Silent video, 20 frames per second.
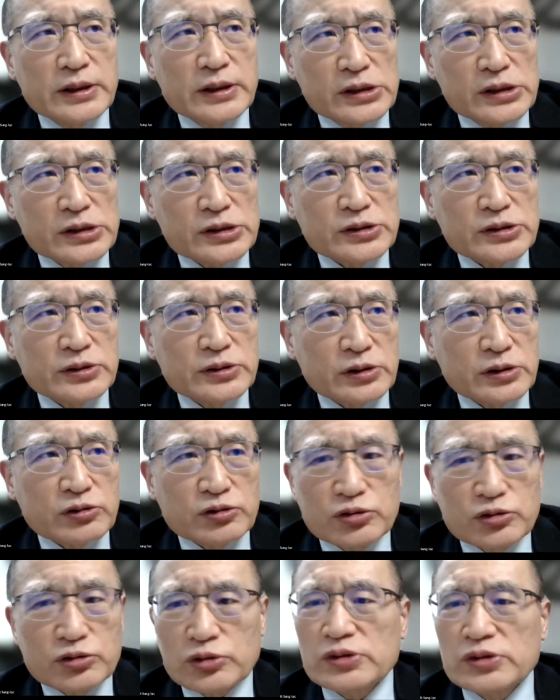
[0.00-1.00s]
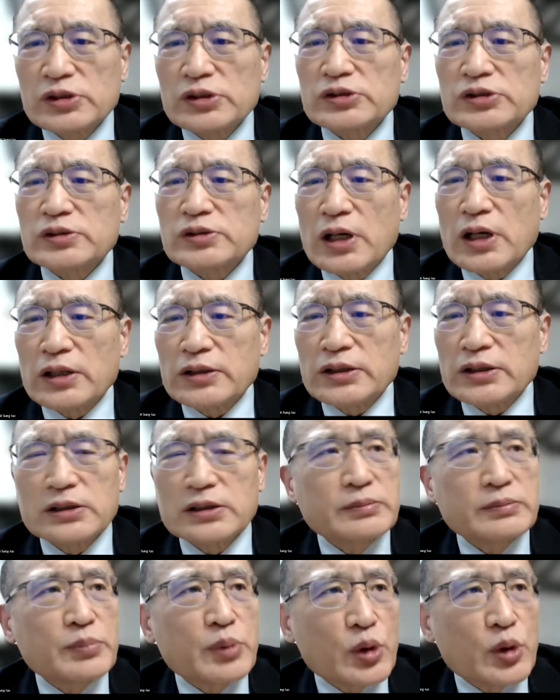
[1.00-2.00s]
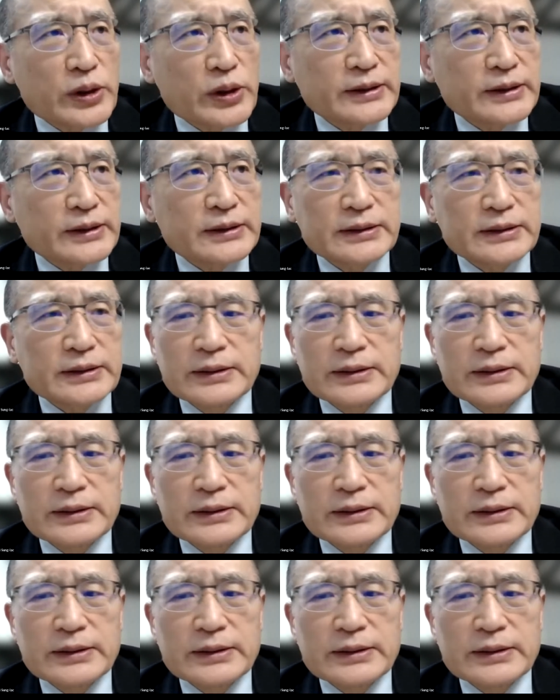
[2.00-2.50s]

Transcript: is the good starting point.